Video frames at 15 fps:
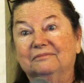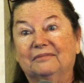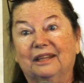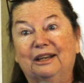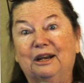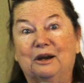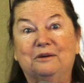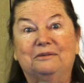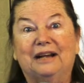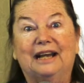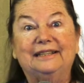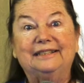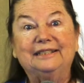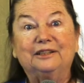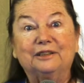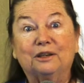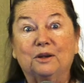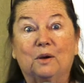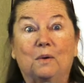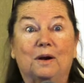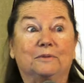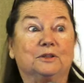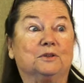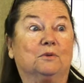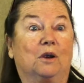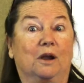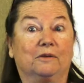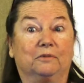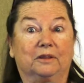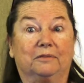you know, I still didn't know what was
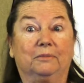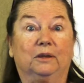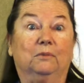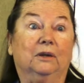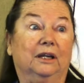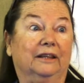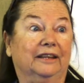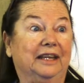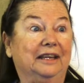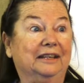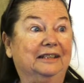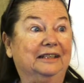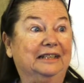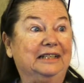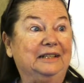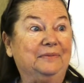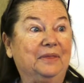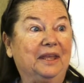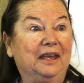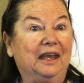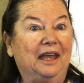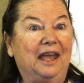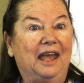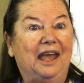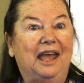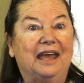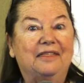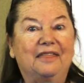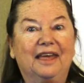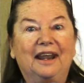wrong with me, really.
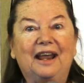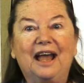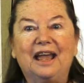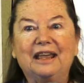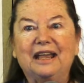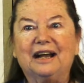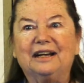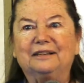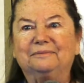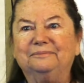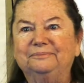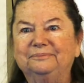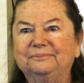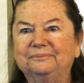And then I